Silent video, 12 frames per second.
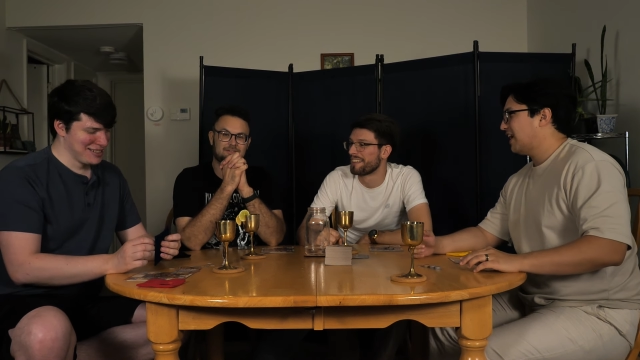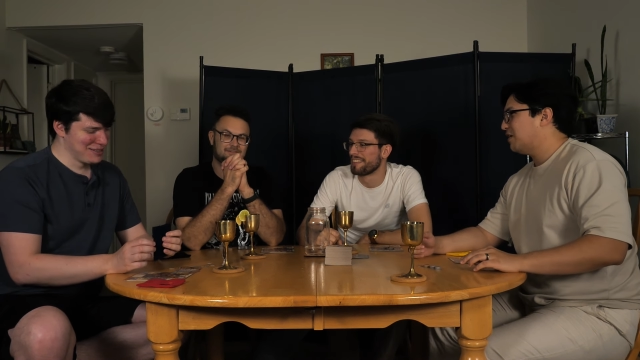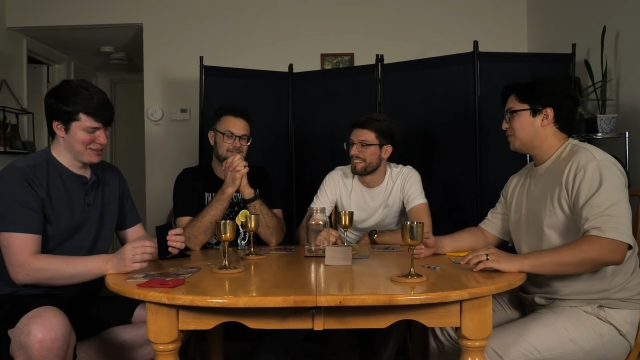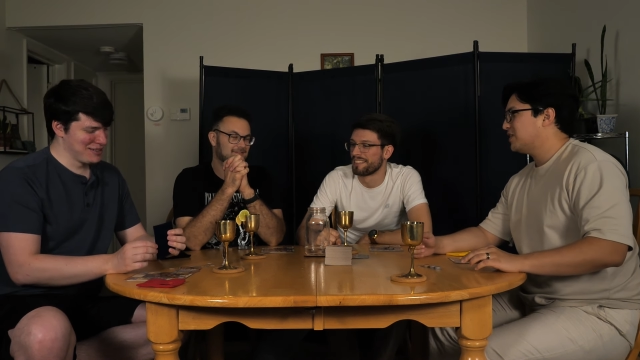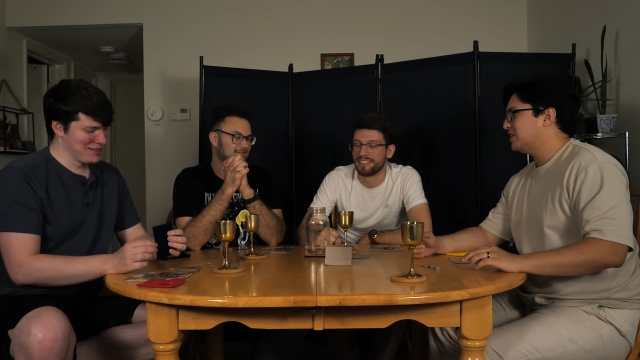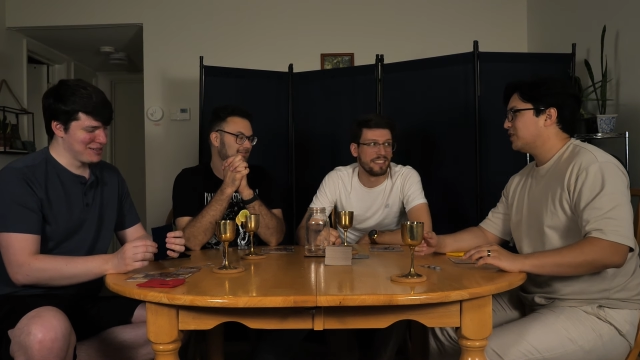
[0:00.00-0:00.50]

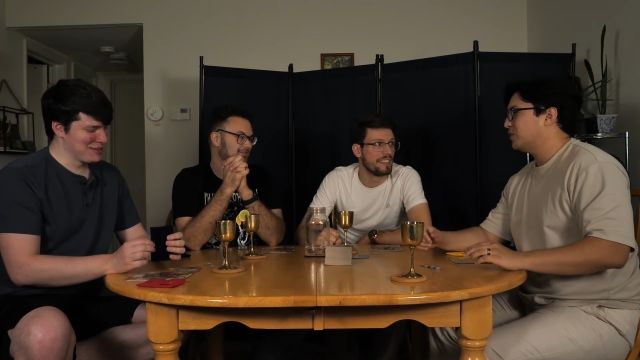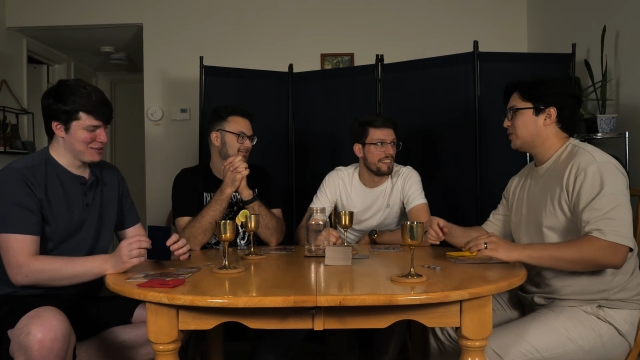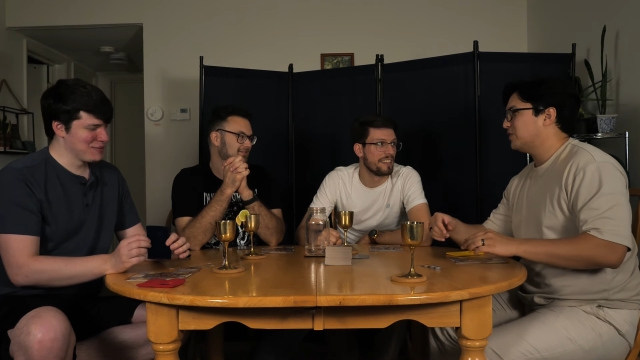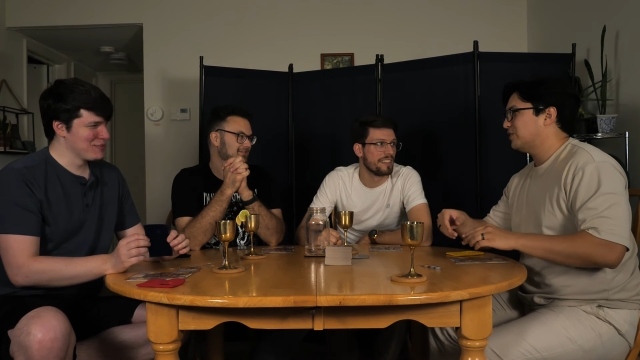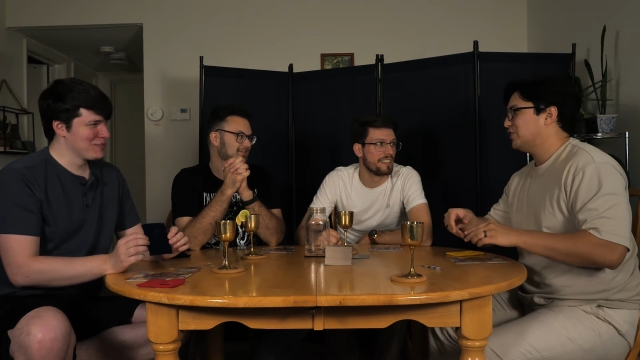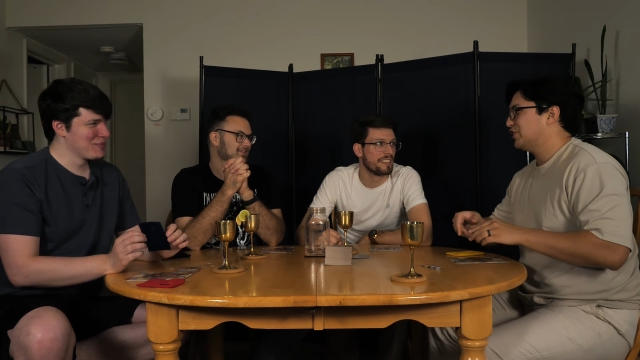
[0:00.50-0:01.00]
Speaker 1: How would he go
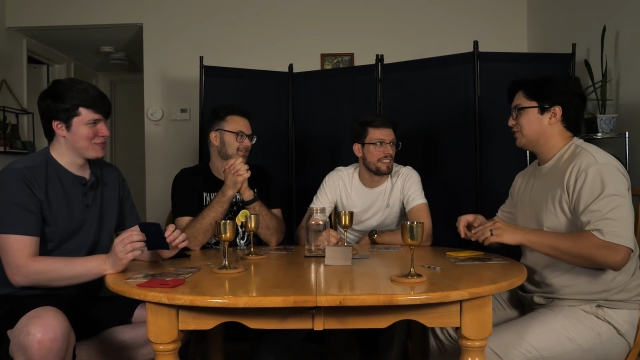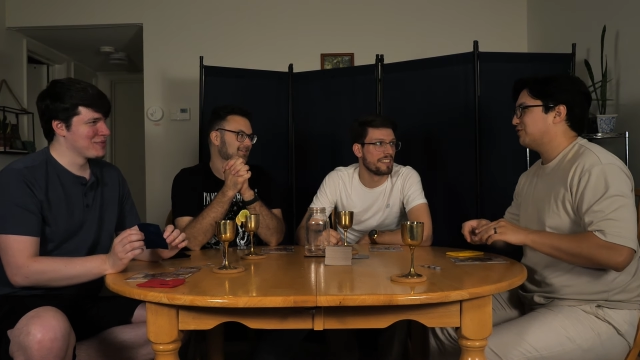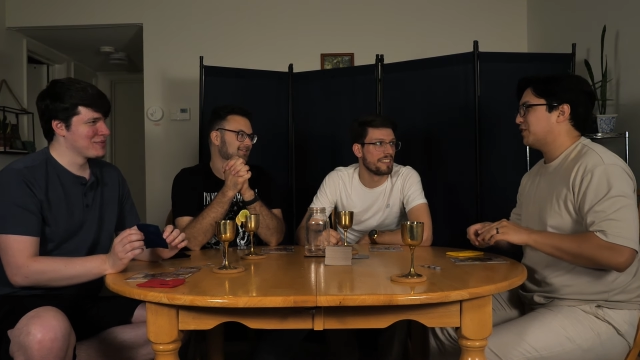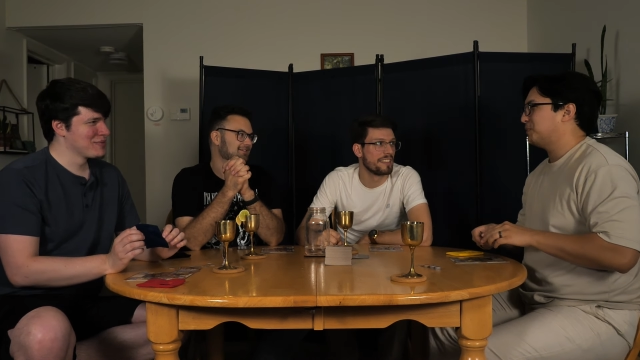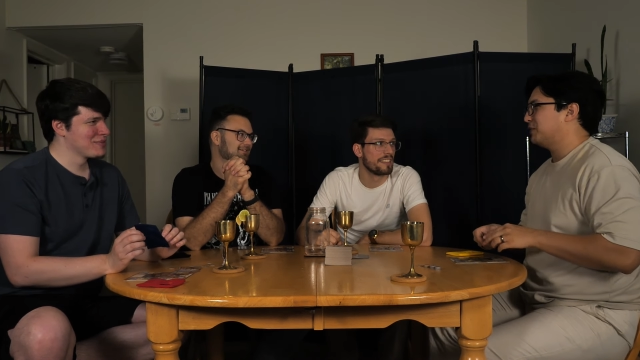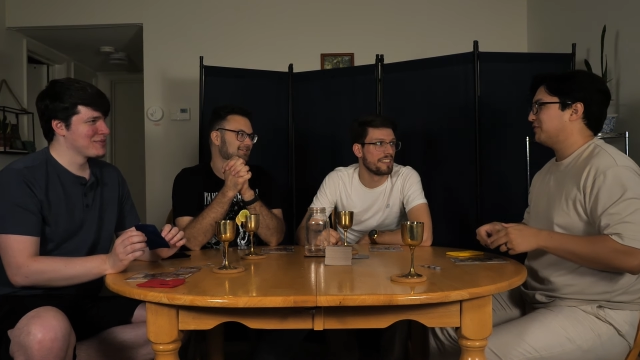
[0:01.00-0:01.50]
to the chicken
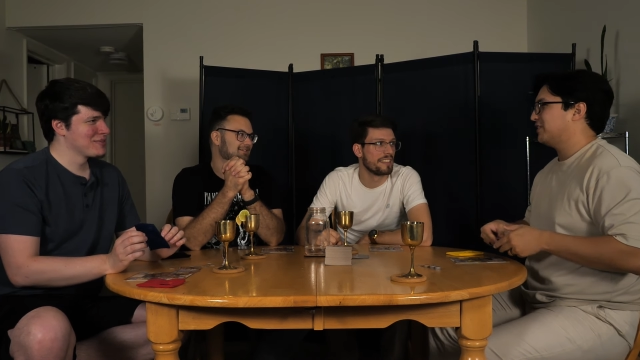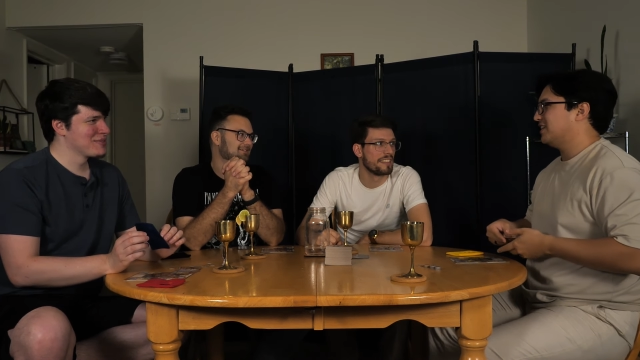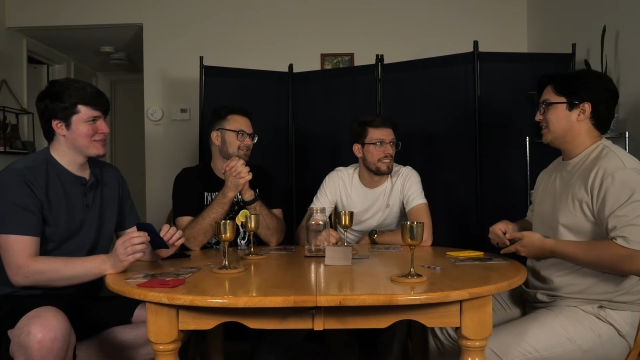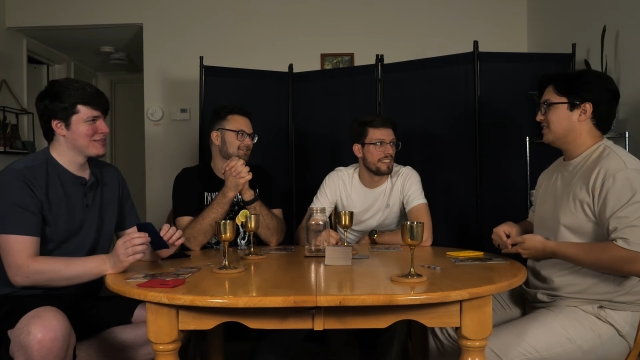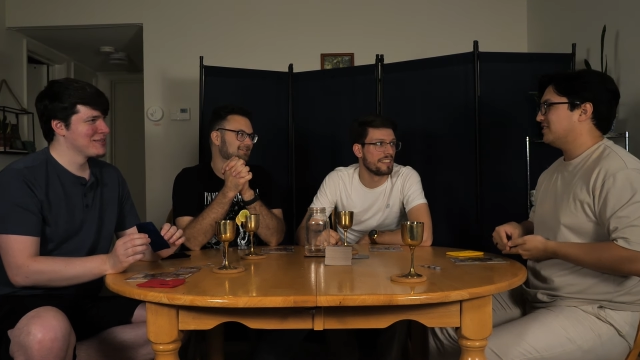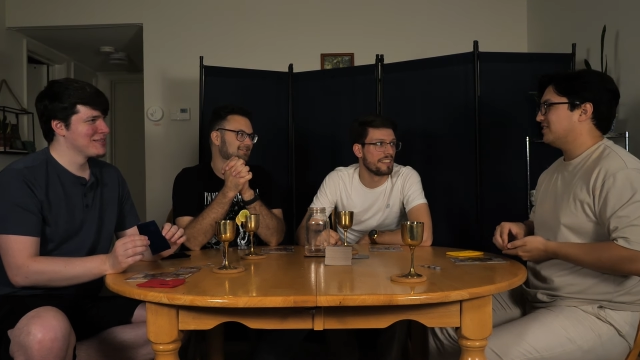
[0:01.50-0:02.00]
farmer if
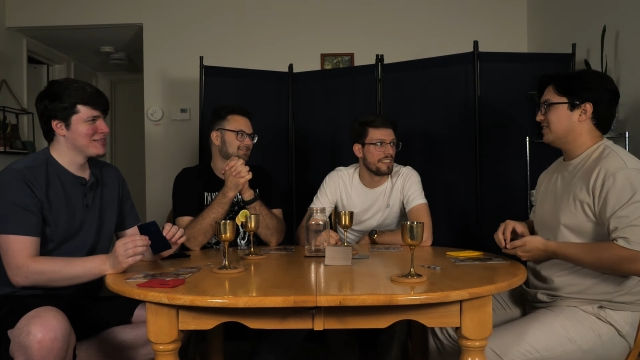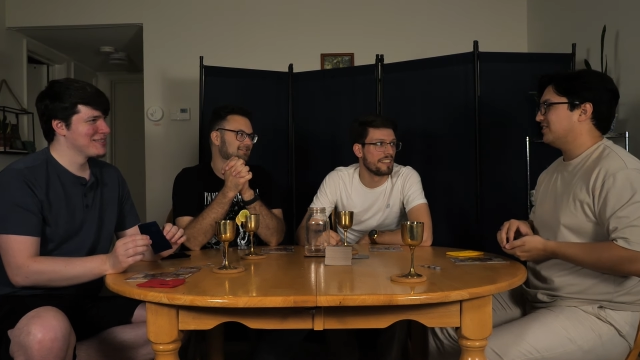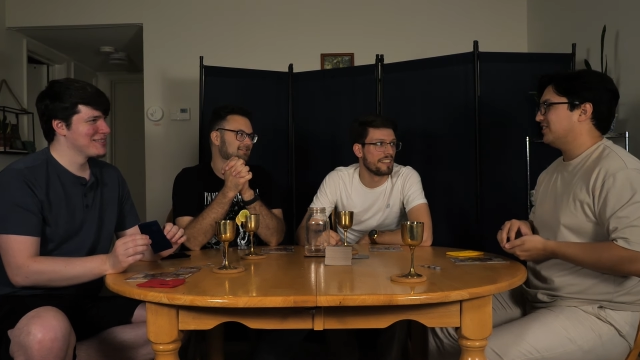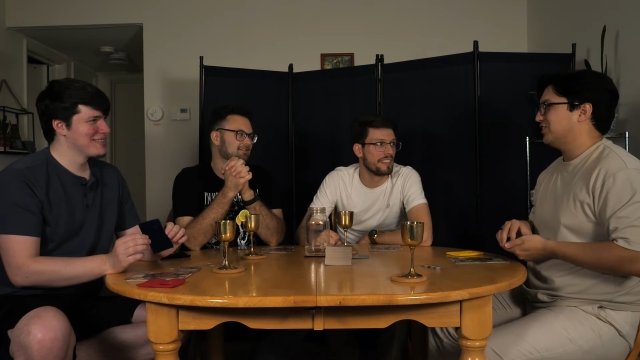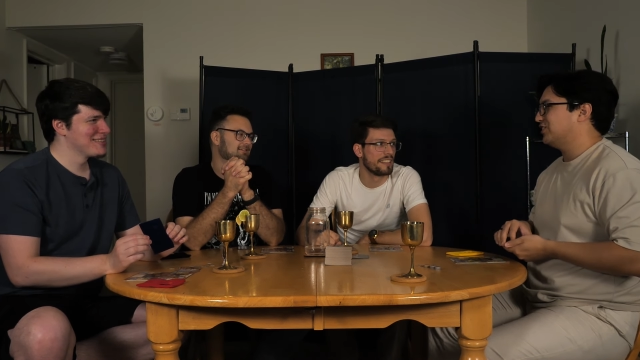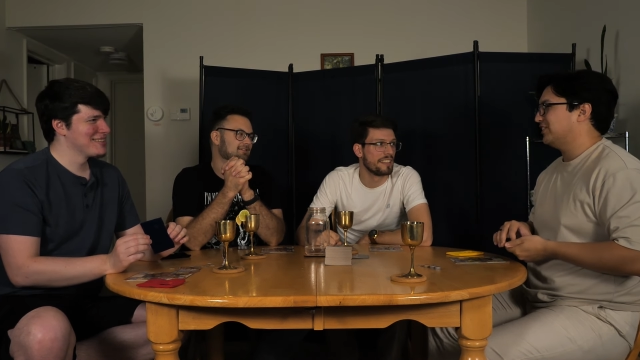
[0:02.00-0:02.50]
he is
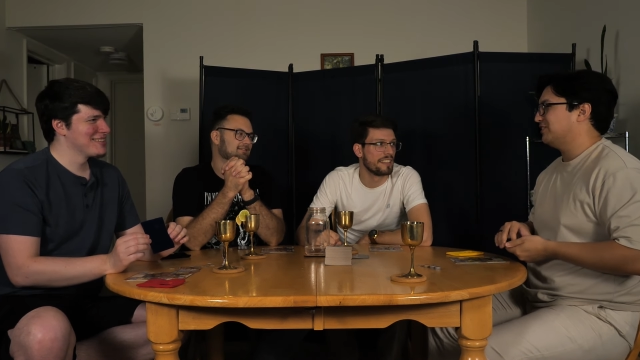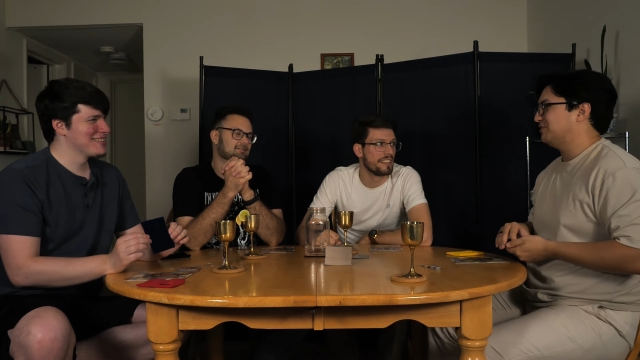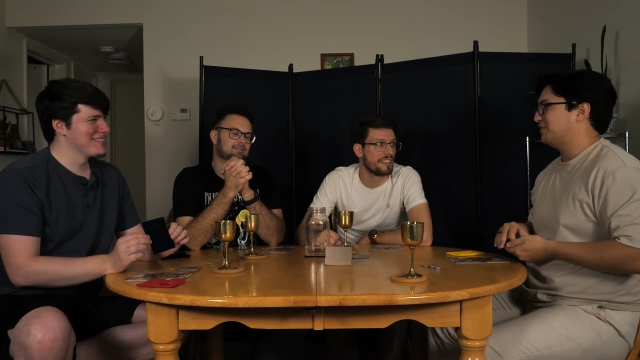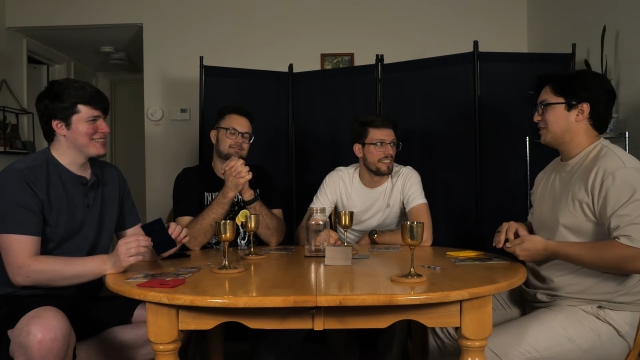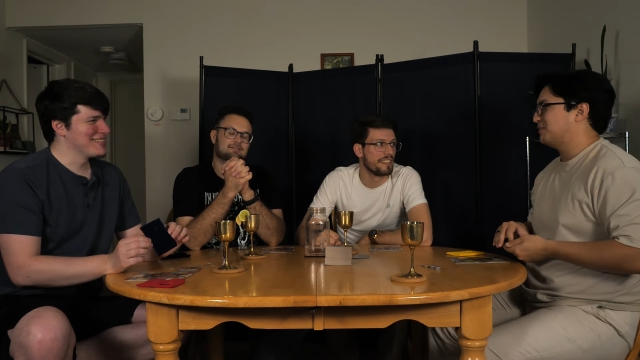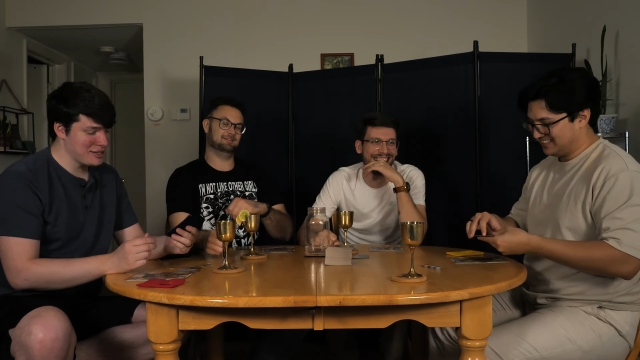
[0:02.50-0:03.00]
the chicken farmer?